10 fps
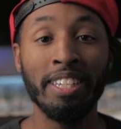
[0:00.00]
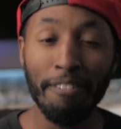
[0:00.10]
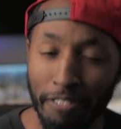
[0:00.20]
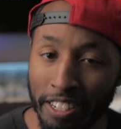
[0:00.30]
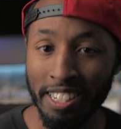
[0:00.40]

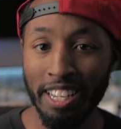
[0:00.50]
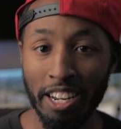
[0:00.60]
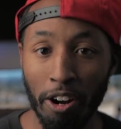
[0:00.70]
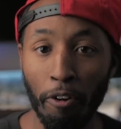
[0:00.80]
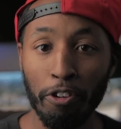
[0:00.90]
definitely
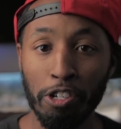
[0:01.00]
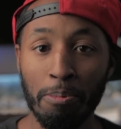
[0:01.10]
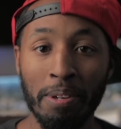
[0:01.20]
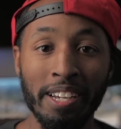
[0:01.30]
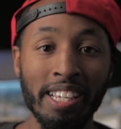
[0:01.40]
send it over
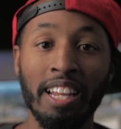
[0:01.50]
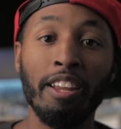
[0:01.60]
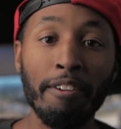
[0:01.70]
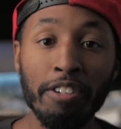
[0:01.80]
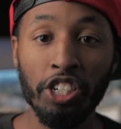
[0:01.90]
to me, because I'd
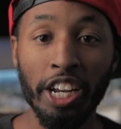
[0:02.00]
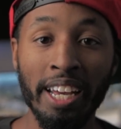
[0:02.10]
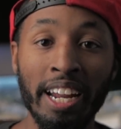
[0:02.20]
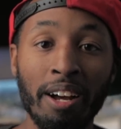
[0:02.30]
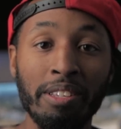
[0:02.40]
love to
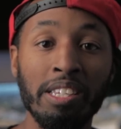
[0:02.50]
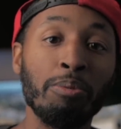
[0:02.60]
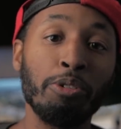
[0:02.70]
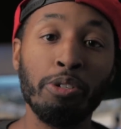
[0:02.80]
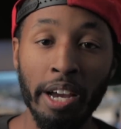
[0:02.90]
check it out and
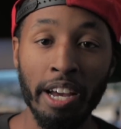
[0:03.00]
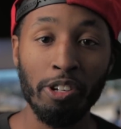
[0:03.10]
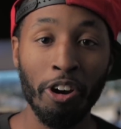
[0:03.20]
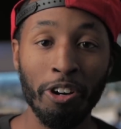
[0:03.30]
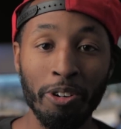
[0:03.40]
see what you
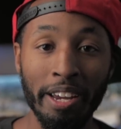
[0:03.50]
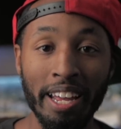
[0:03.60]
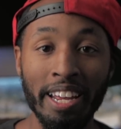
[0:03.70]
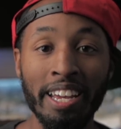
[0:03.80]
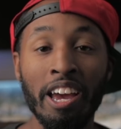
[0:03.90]
guys are
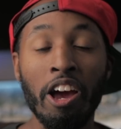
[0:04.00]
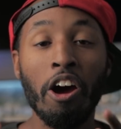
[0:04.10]
creating.